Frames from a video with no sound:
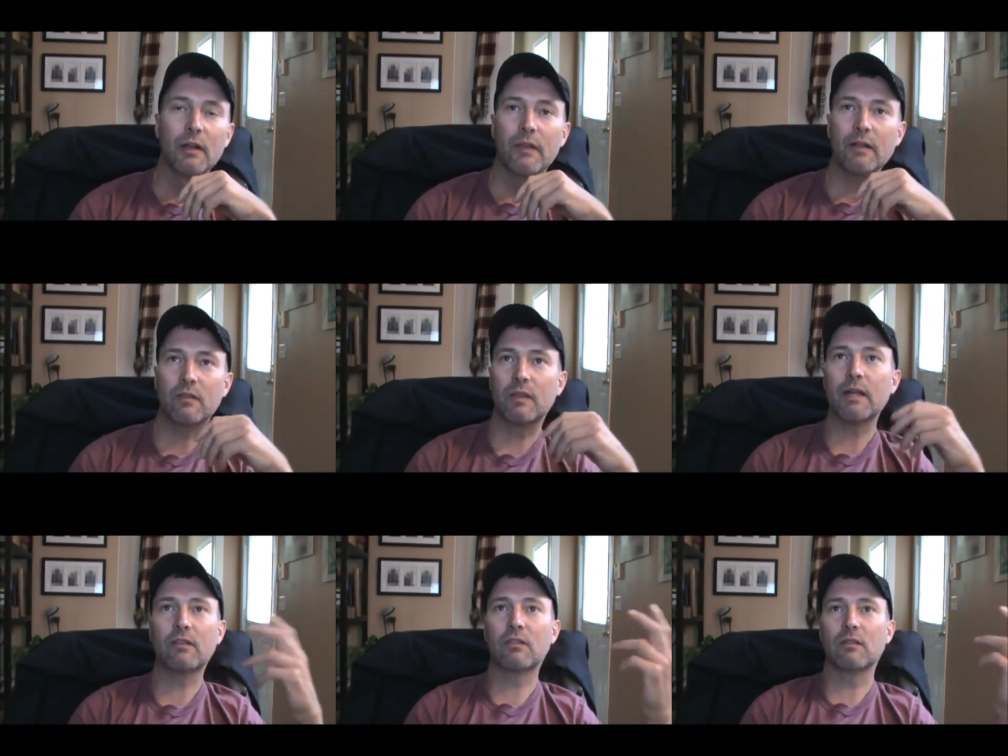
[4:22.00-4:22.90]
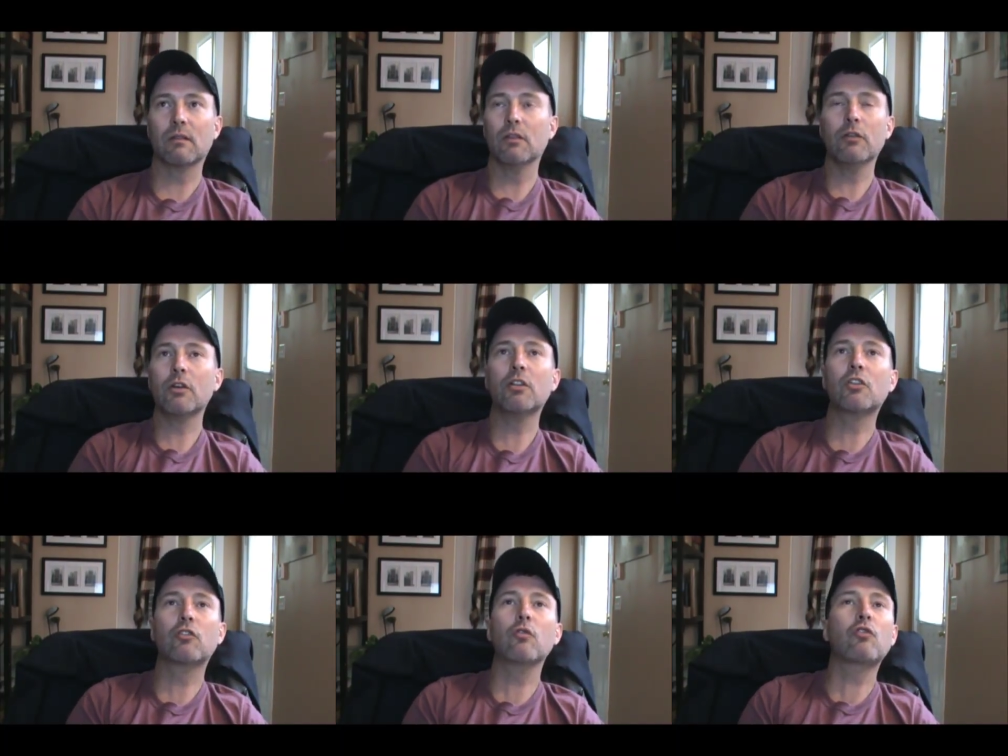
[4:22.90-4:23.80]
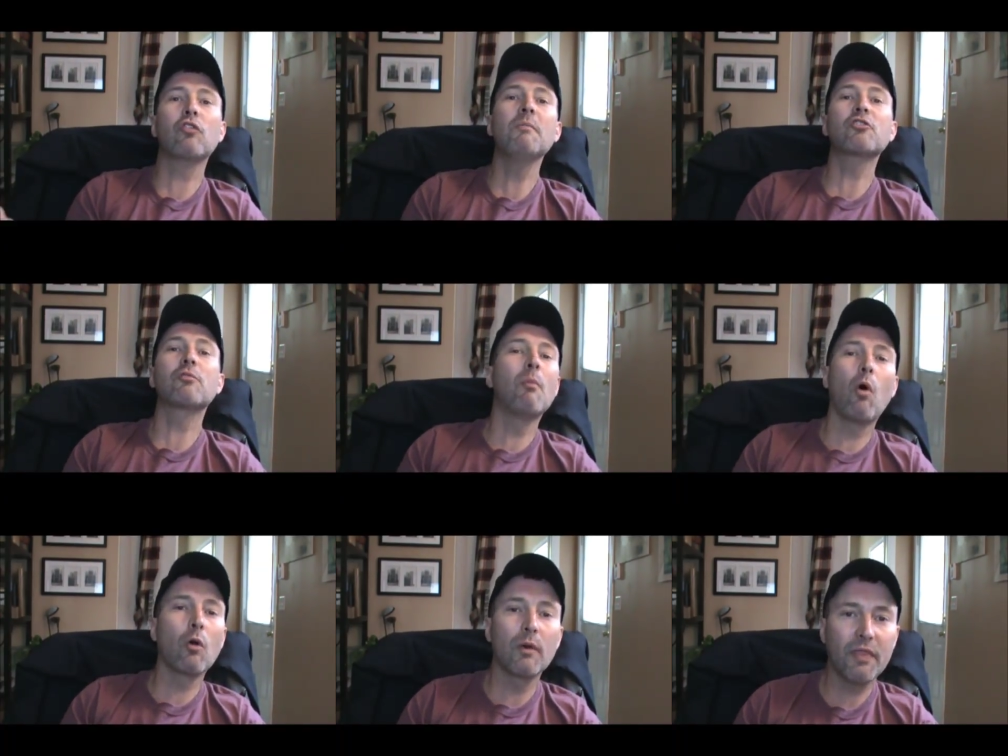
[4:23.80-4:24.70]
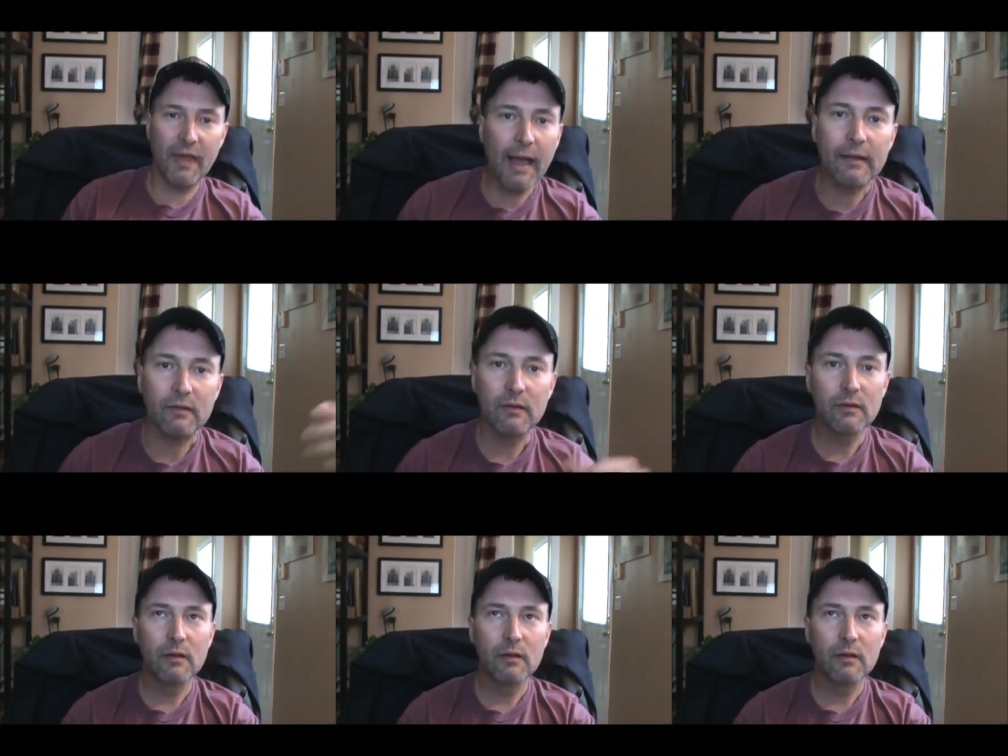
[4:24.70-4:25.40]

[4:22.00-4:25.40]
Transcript: That's you could do so much more with that.